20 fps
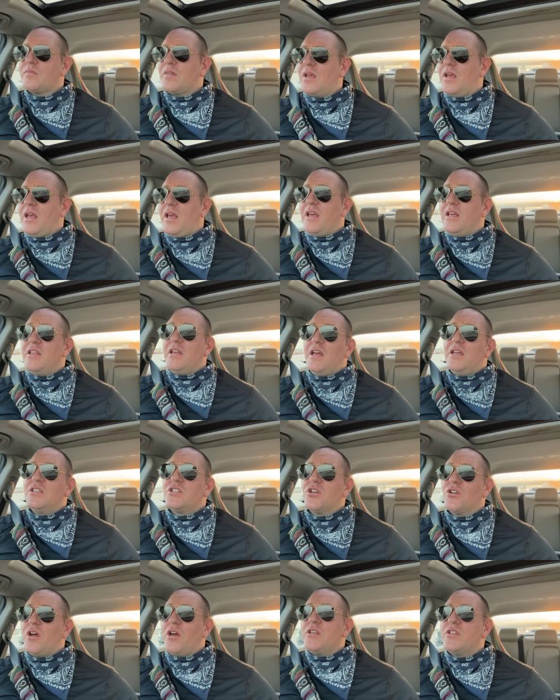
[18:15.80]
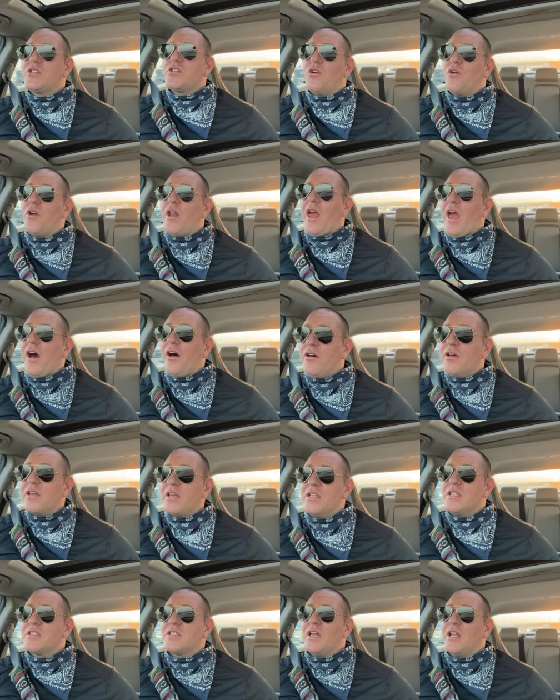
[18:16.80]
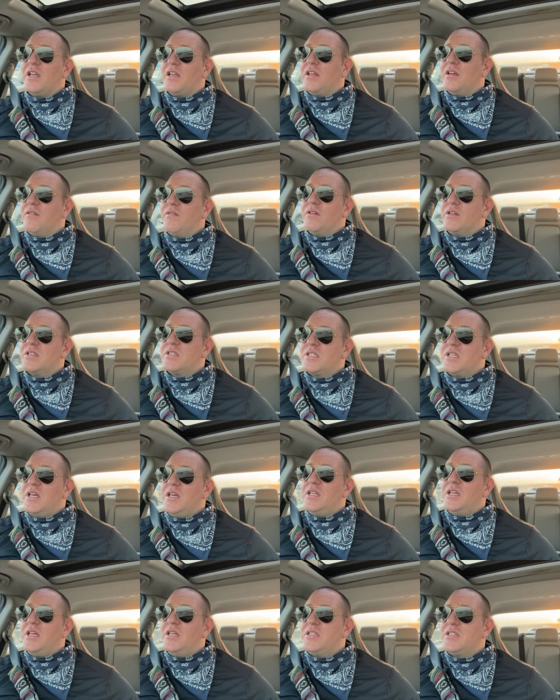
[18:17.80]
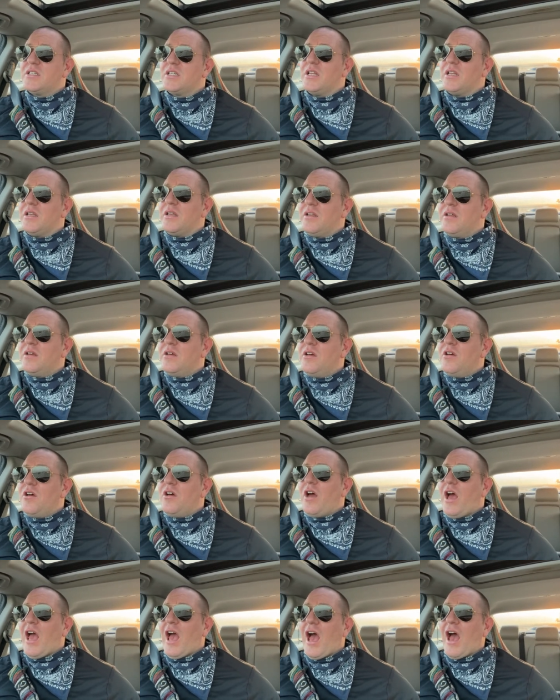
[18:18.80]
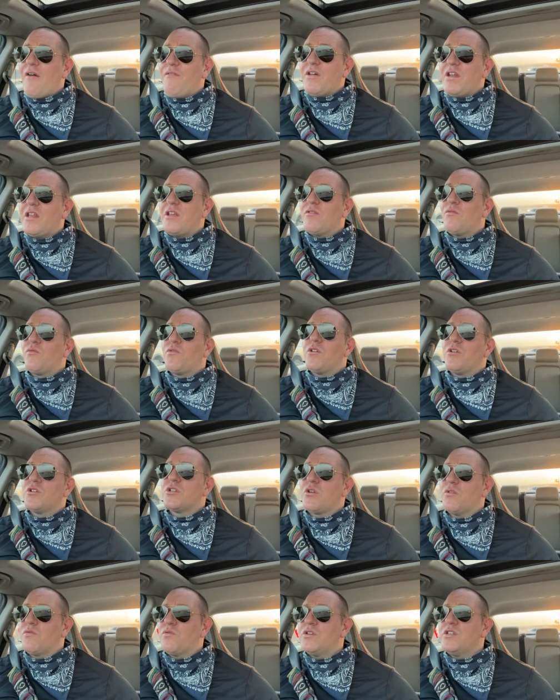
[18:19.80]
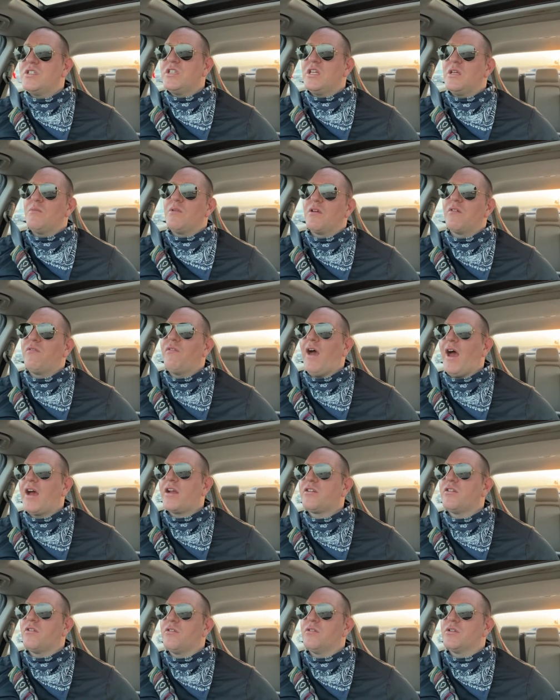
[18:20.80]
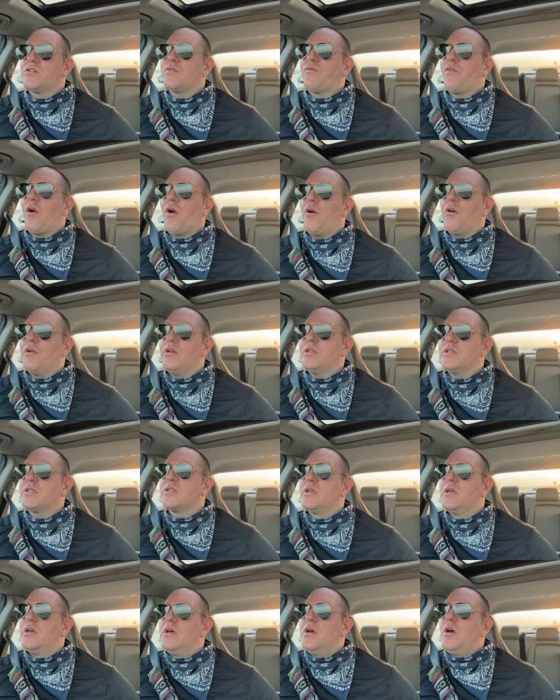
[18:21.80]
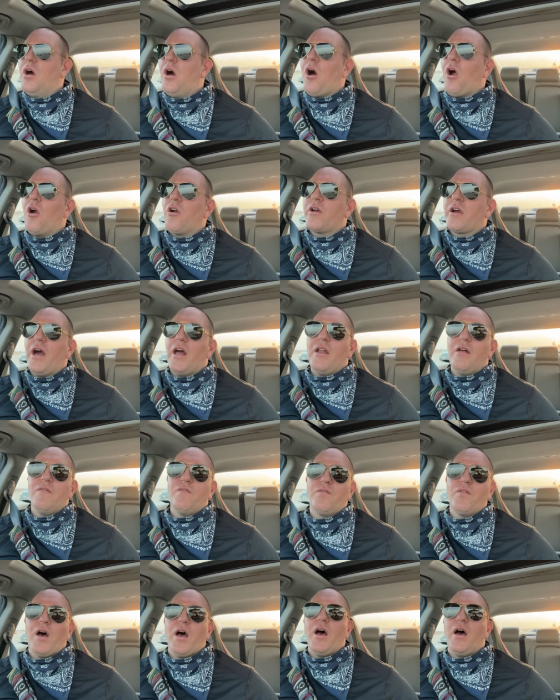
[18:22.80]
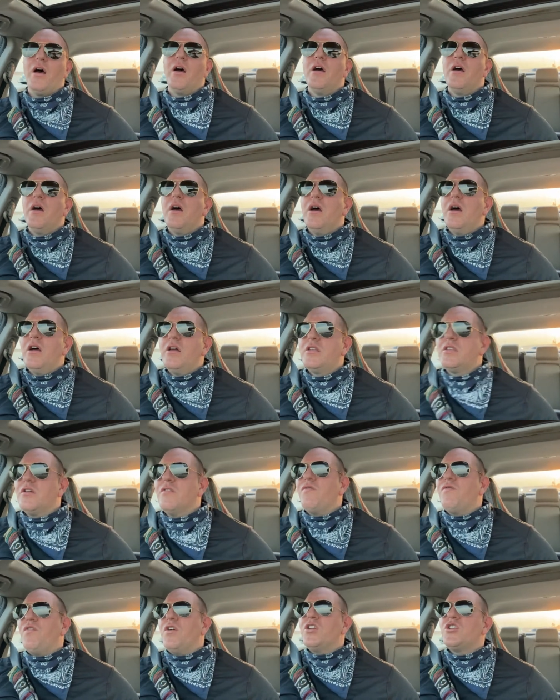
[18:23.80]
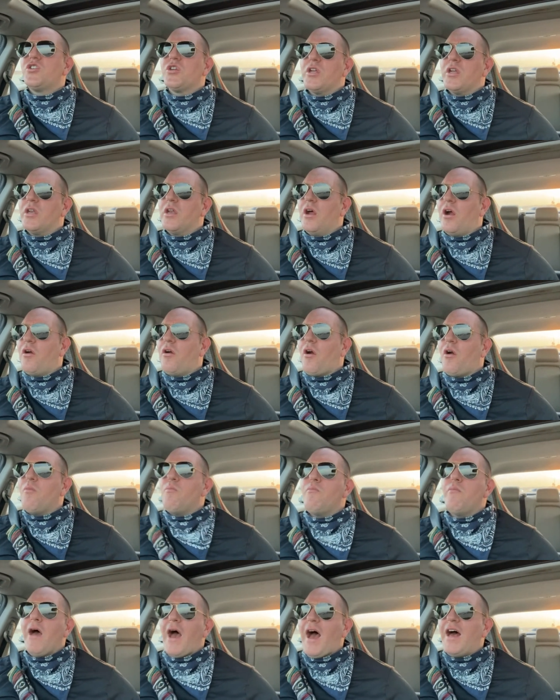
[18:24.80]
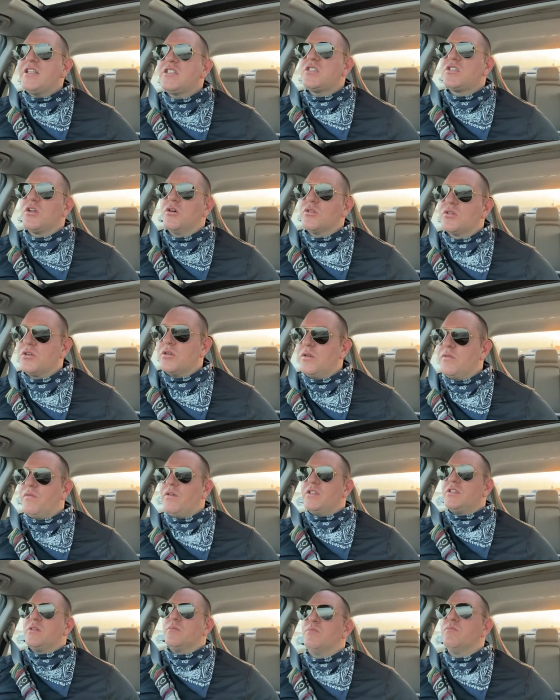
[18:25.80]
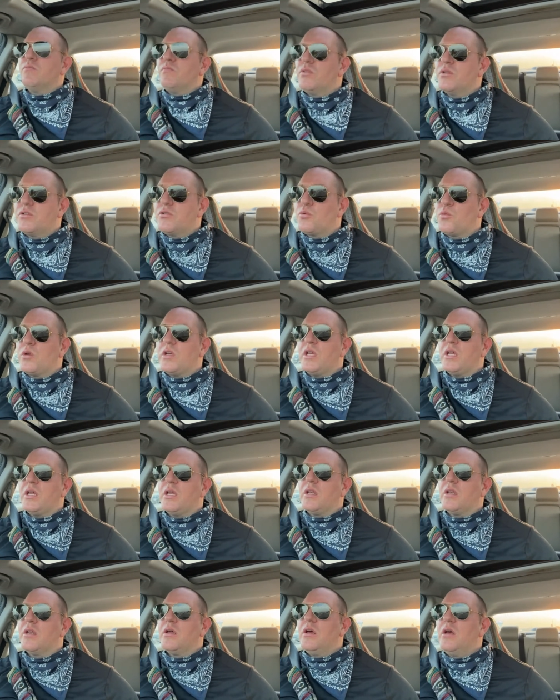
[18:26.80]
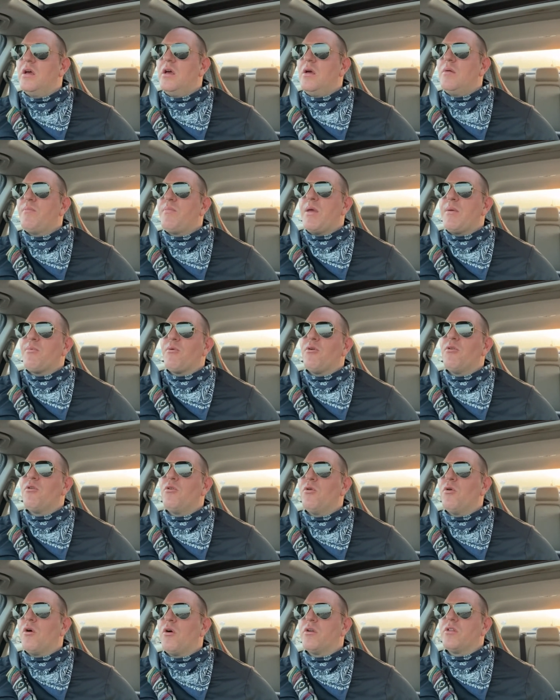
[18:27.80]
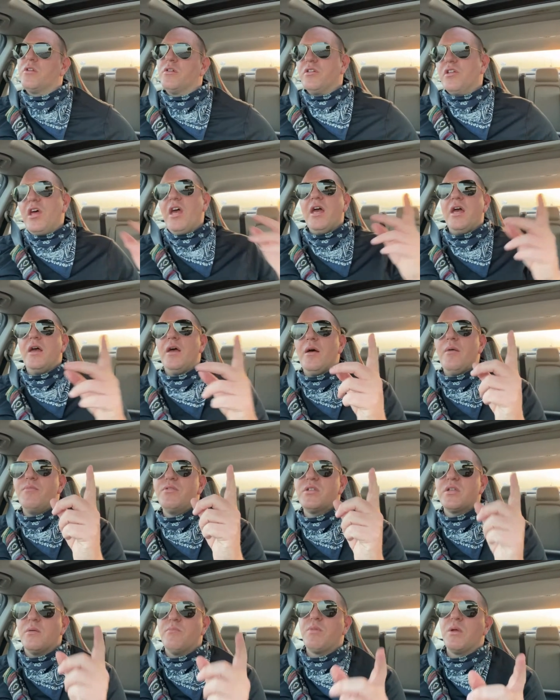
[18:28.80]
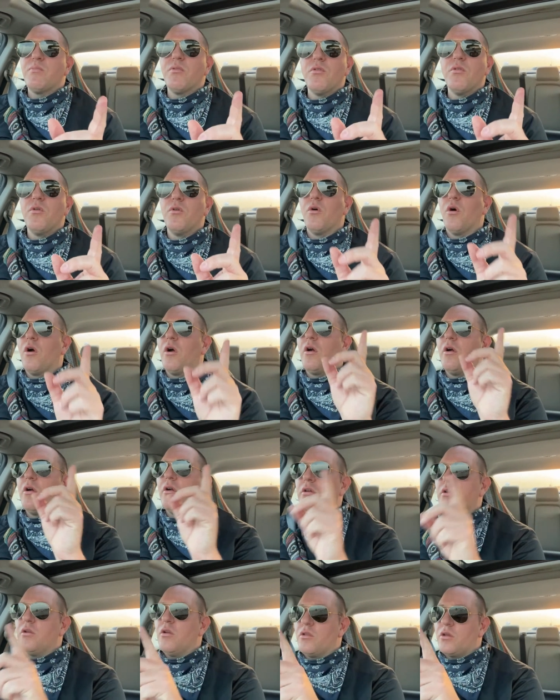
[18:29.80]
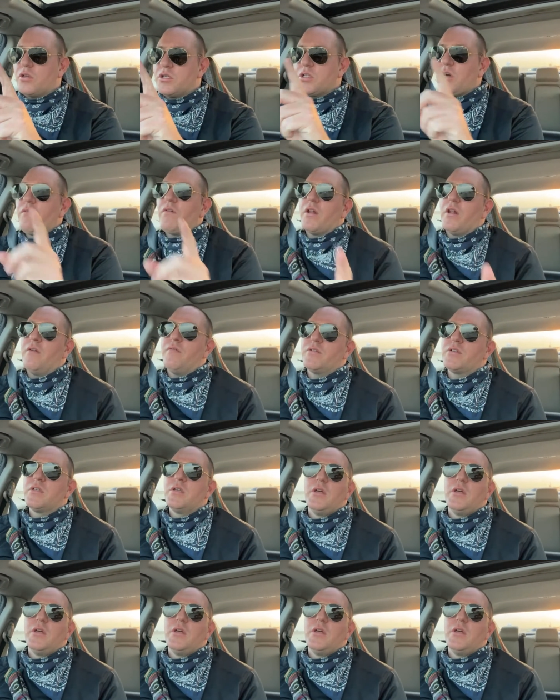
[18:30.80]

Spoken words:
Is there an elegance to any of this? Is it have any, sort of redeeming factor as far as our kind of division, our mass social division between people who are the libs and people who are, the conservatives?